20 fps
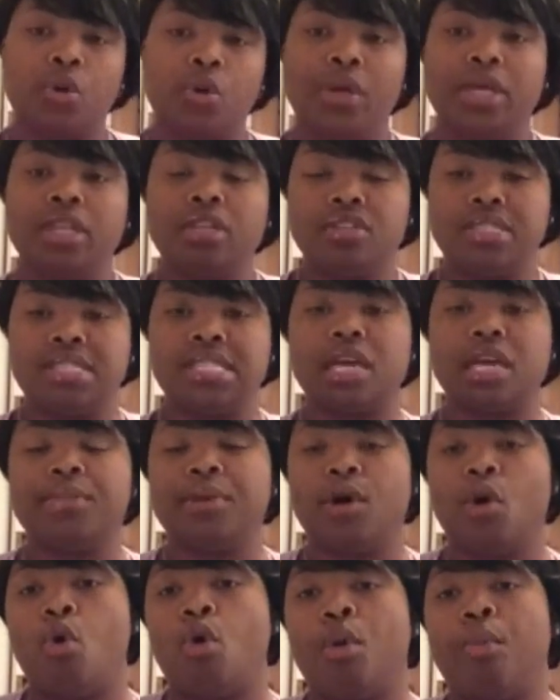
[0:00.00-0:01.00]
quick little
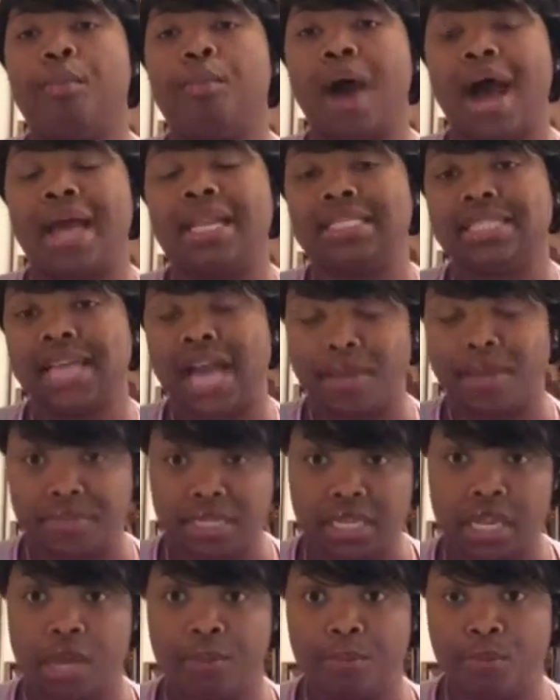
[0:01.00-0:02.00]
segment on body types
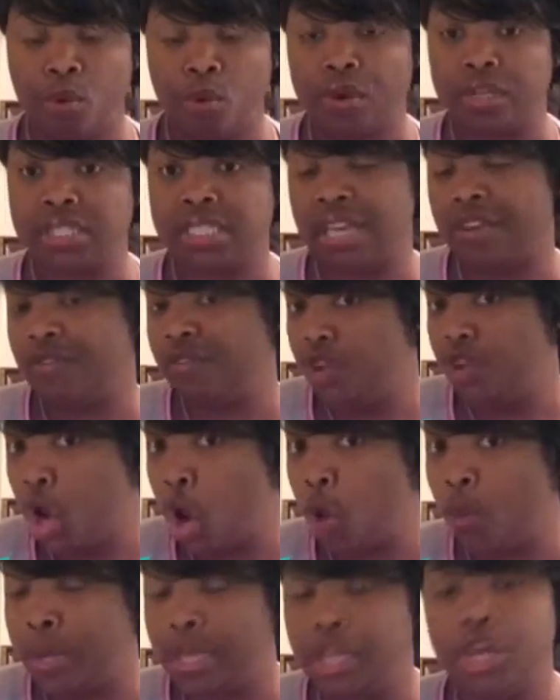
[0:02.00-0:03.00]
and the importance of
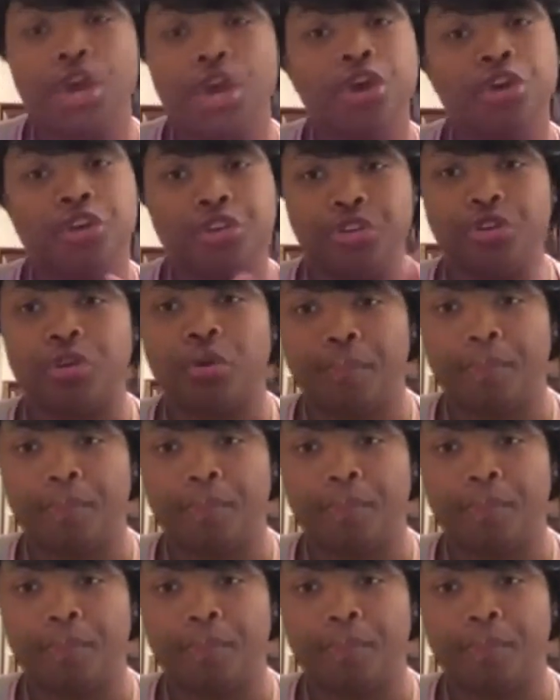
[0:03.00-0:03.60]
knowing your